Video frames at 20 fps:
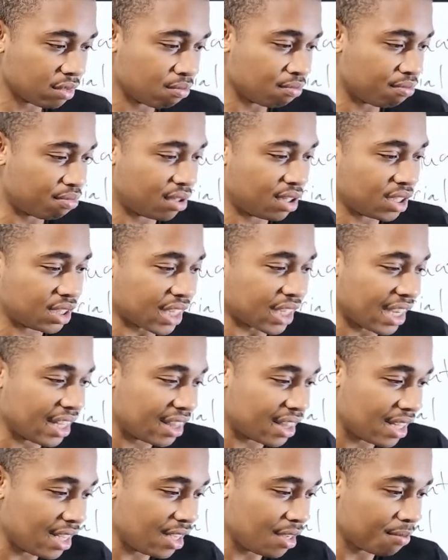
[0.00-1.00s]
Push, I
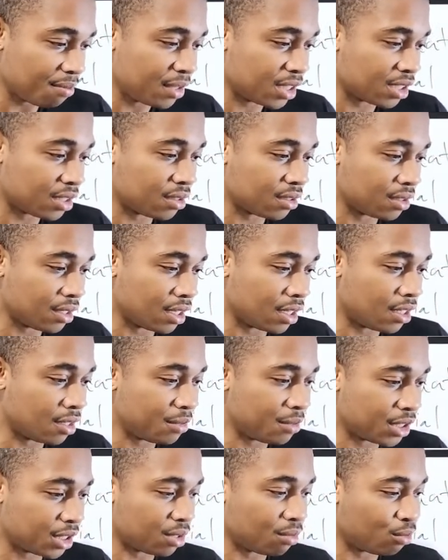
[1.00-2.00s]
think, Mr.
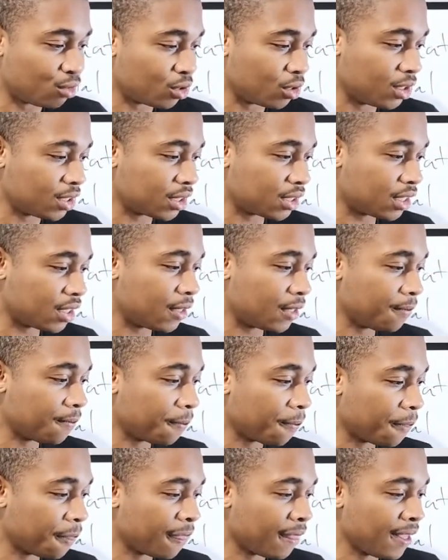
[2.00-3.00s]
Morningstar.
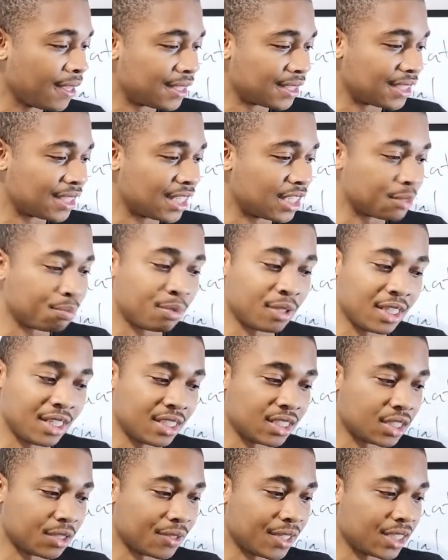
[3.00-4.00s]
Sounds pretty
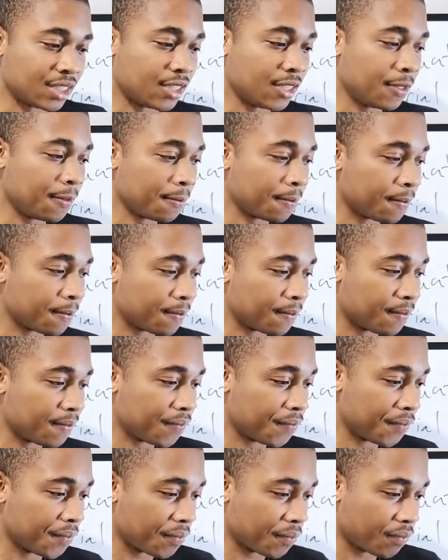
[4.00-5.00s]
interesting.
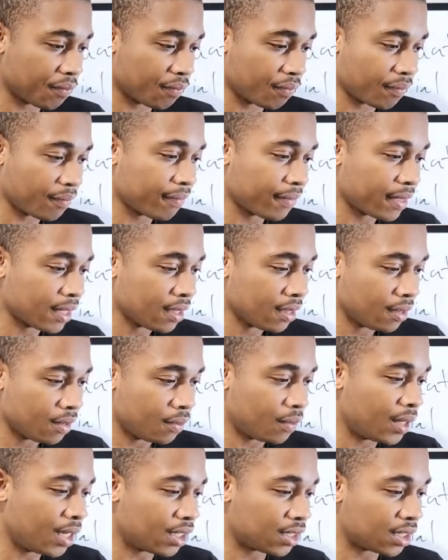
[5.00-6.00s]

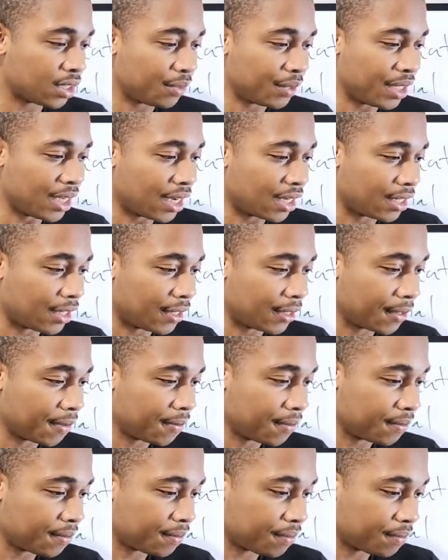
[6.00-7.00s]
What else do we got here?
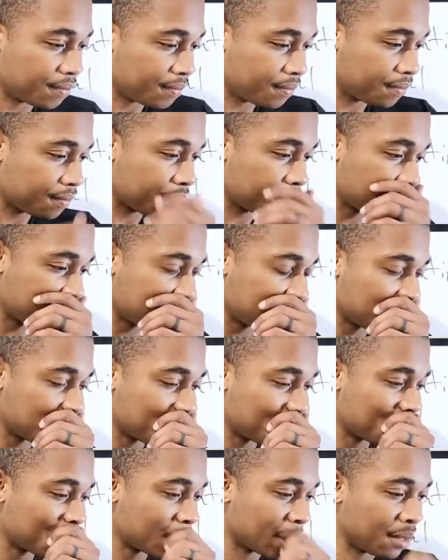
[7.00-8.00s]

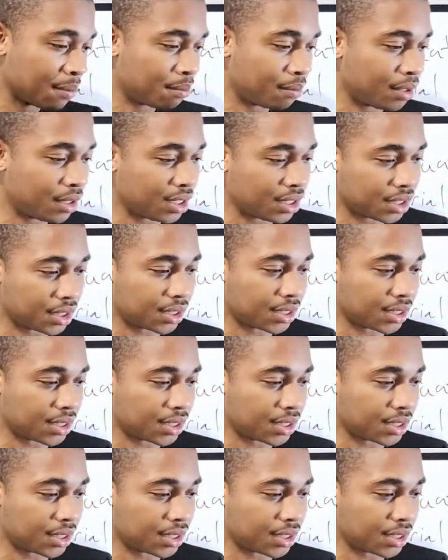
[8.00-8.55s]
Push,